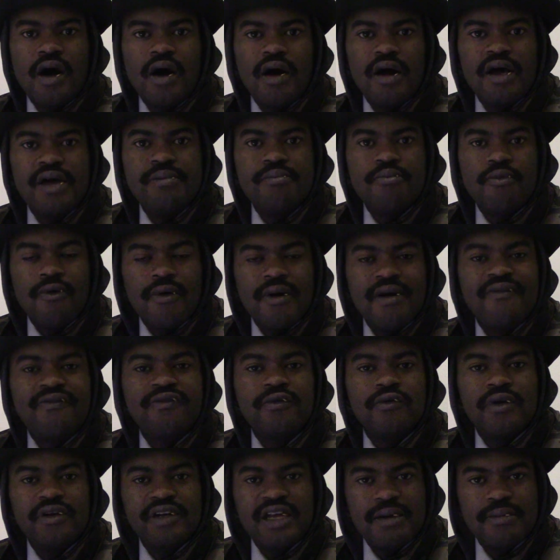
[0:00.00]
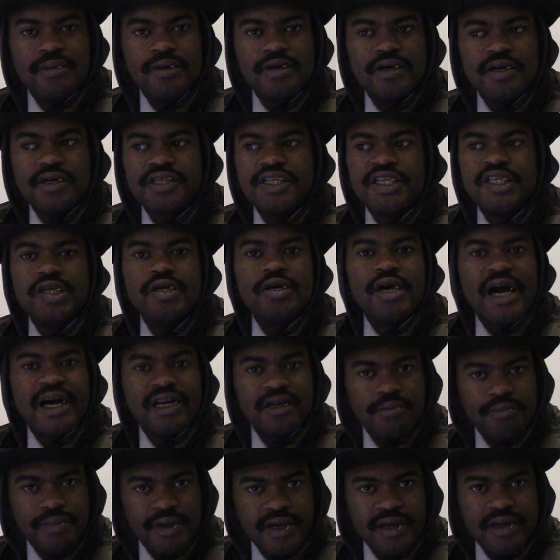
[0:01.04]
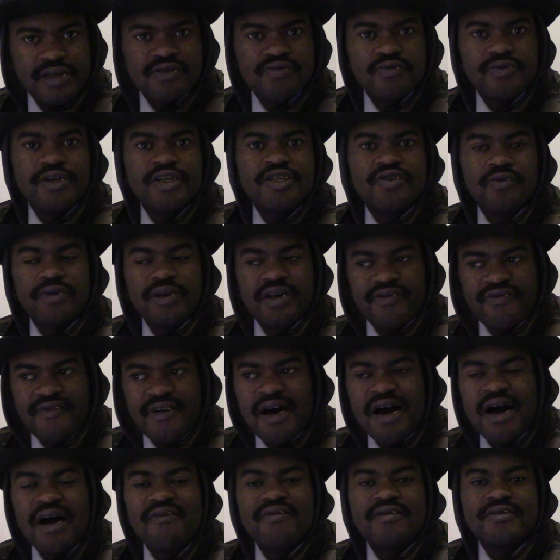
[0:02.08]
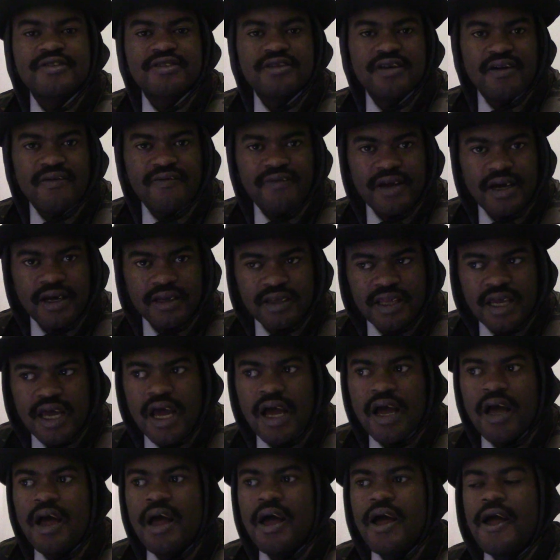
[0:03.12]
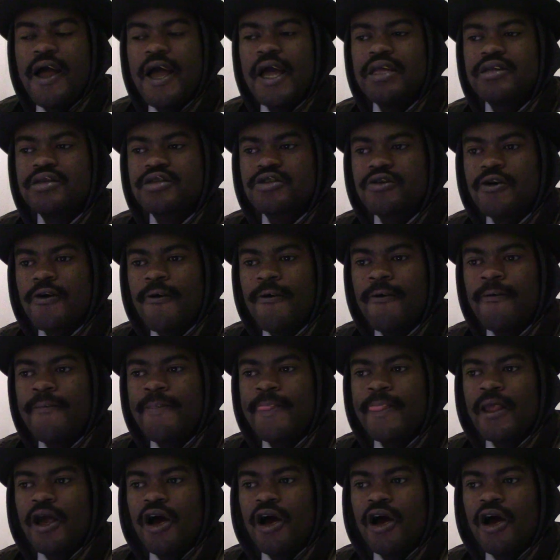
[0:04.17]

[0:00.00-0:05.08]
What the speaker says: in more affluent neighborhoods and you got a Benz when you're 25 and stuff like that. And so